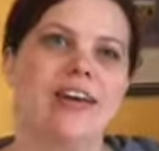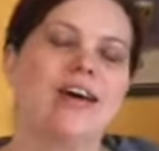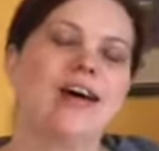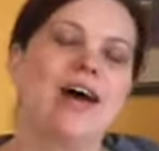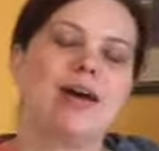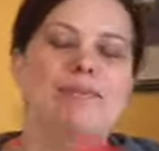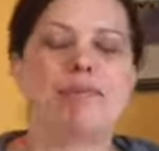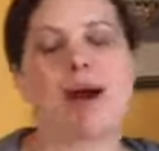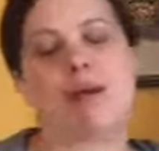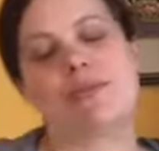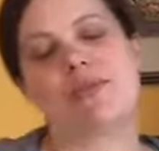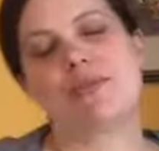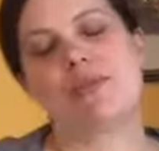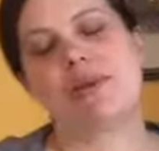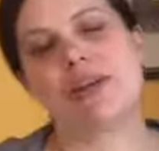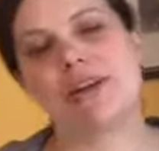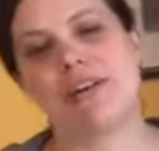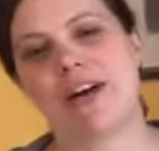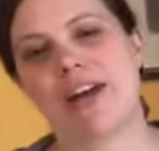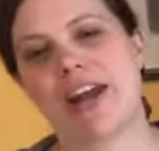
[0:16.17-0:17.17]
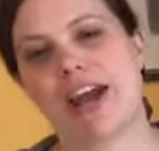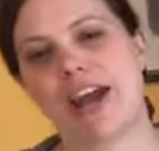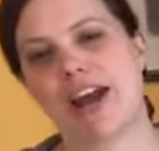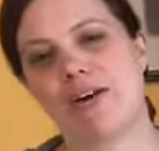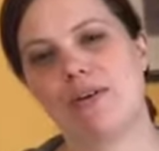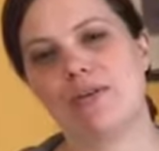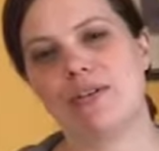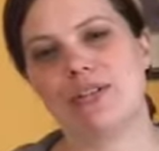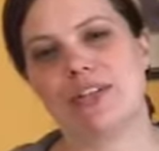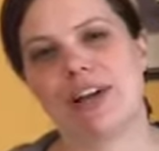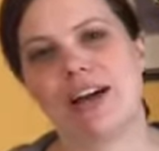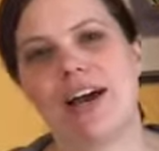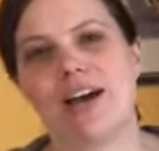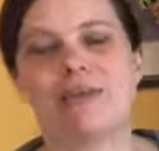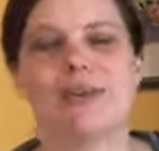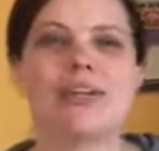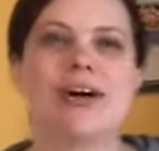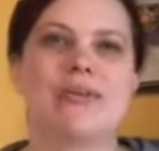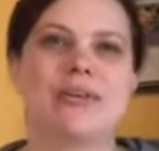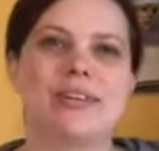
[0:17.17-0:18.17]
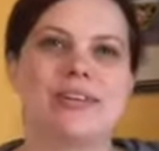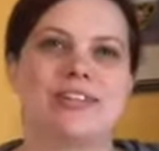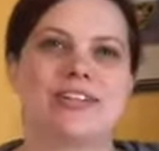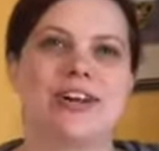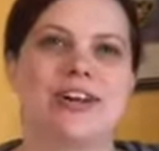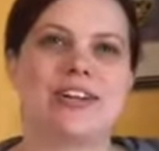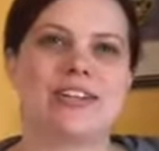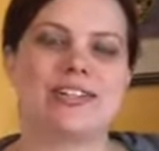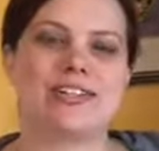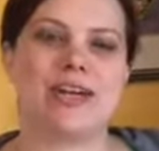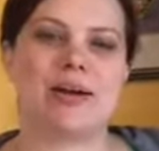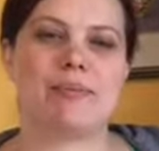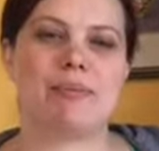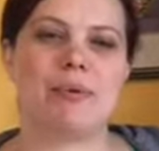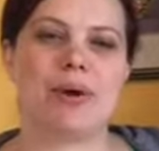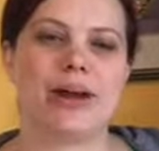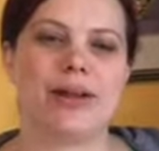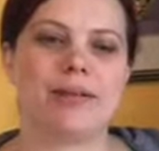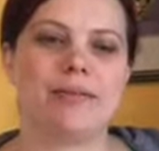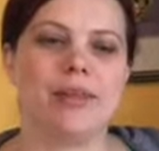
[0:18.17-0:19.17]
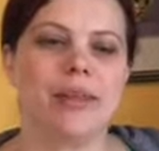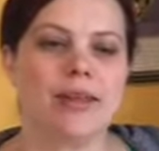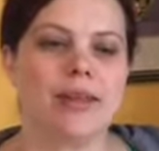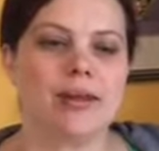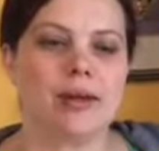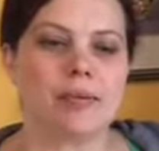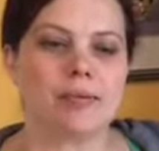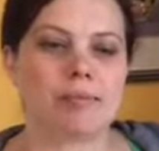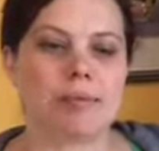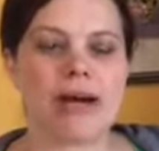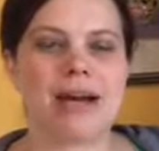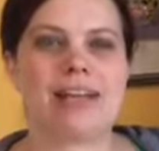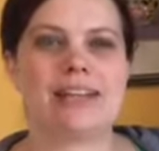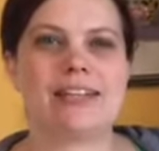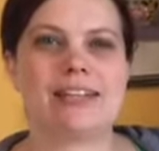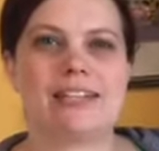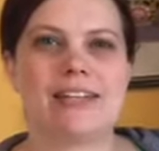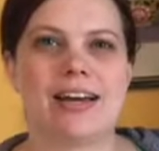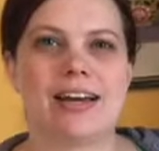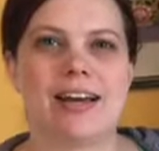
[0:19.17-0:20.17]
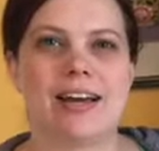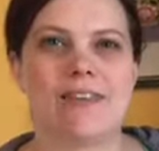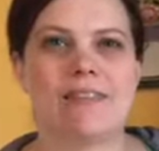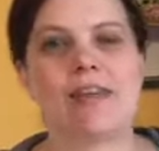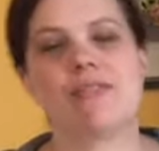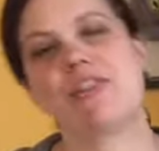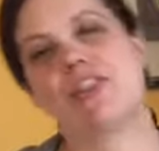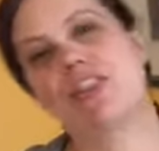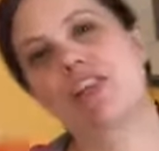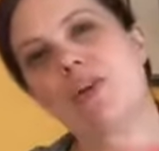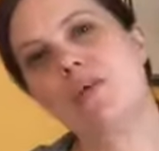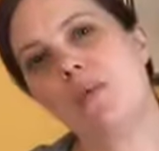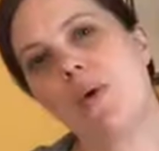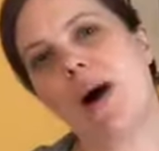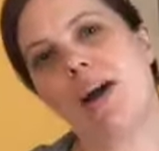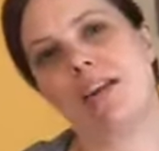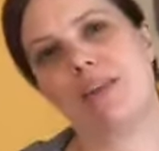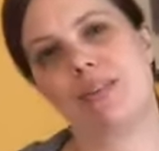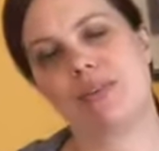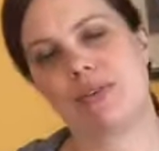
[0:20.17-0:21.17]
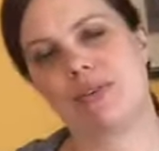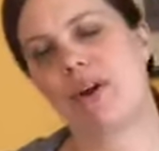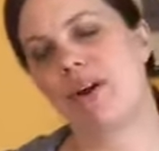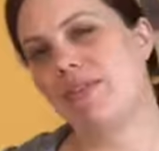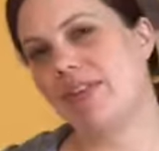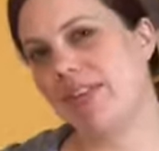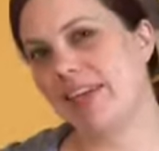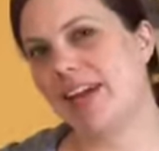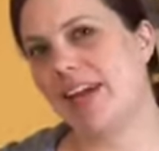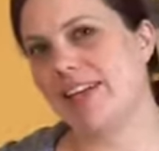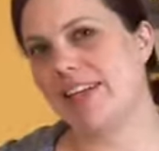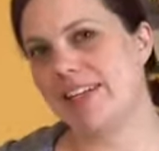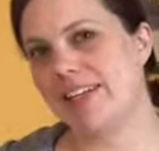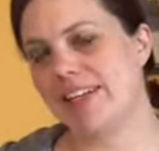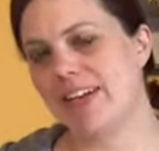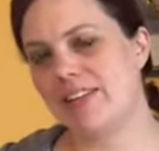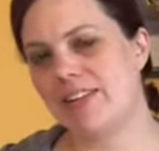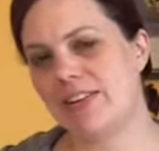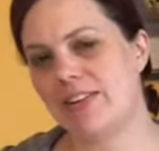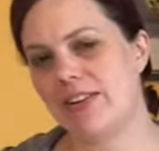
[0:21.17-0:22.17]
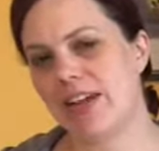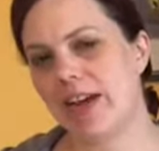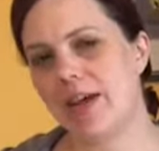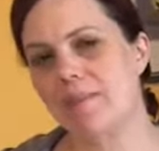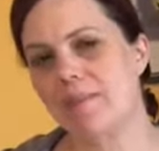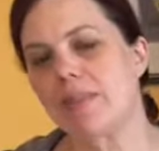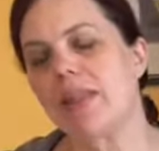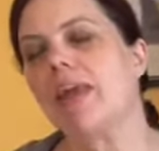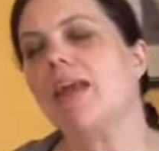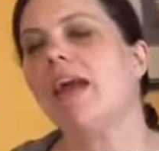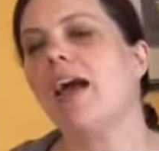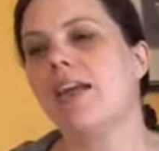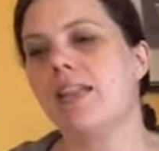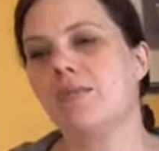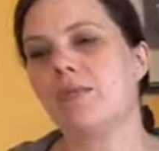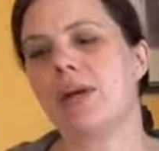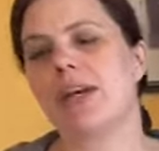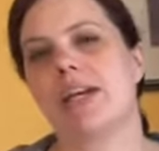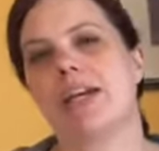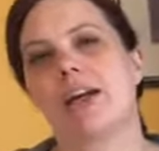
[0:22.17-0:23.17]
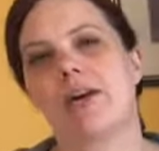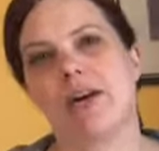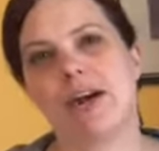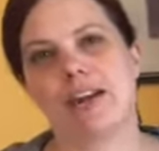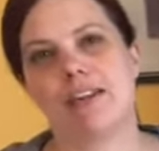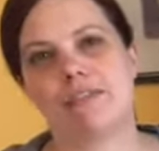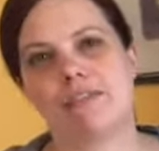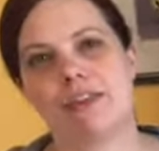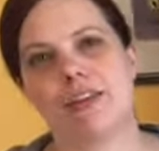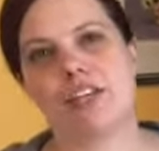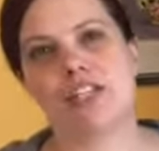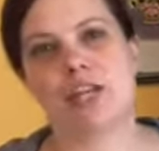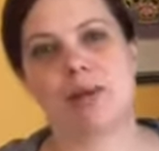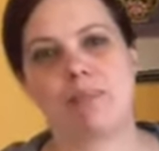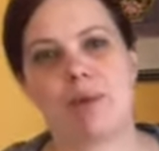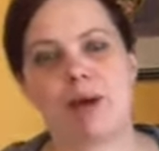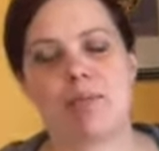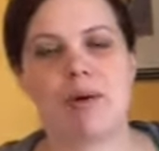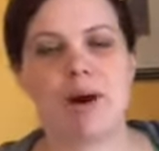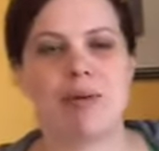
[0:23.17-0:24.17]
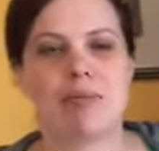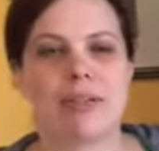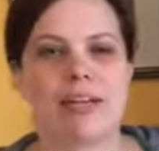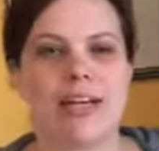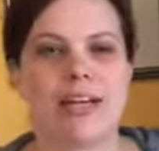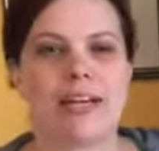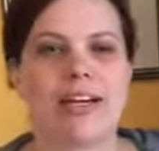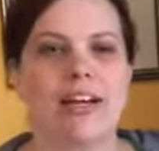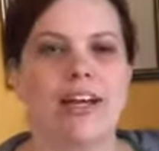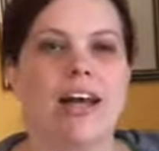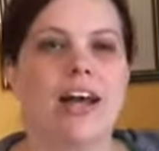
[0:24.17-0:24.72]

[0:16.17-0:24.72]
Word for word: I promise from here on out I will always start at step one, but um, I'm just gonna walk you through everything I did yesterday and then we're gonna go ahead and finish up our marmalade.